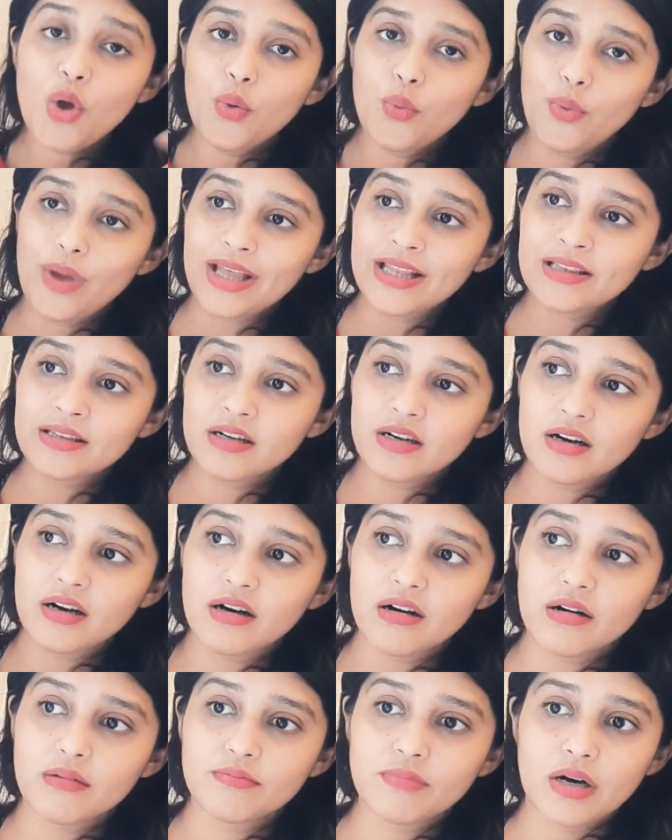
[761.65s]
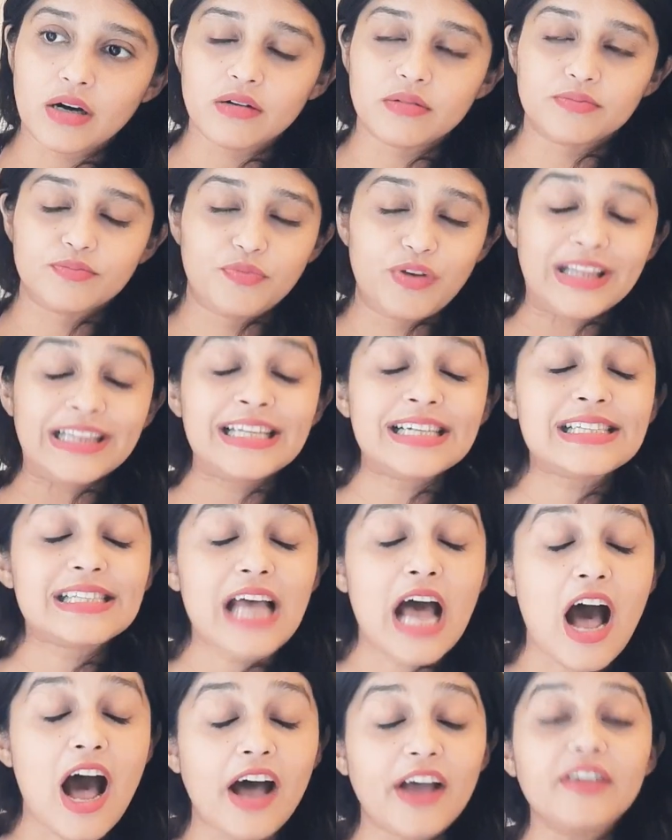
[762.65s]
When there's
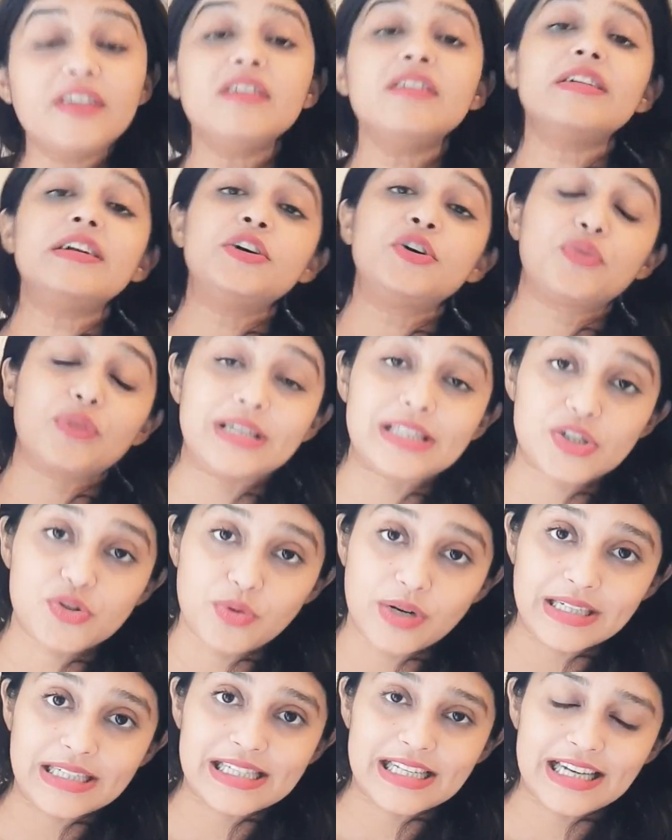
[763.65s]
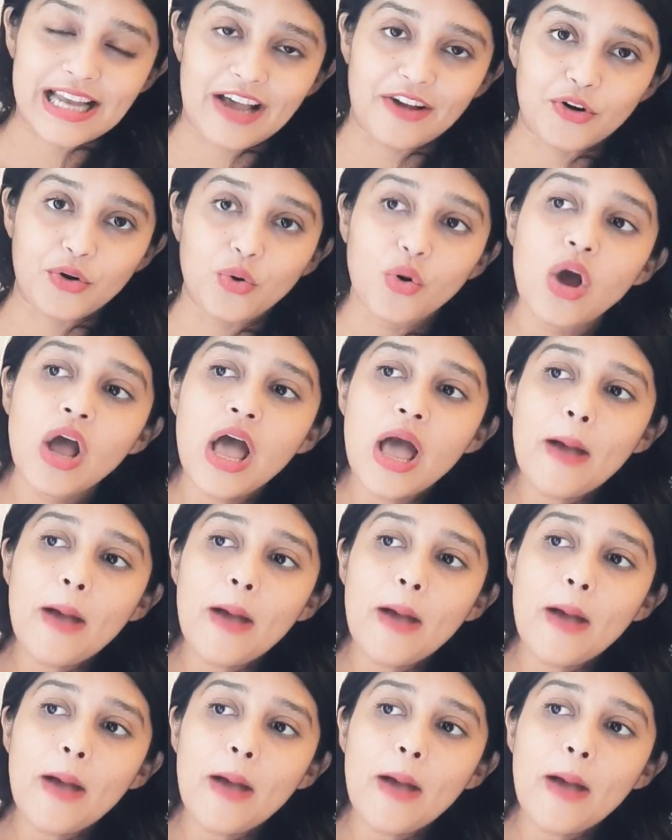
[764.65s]
higher interest rate scenario.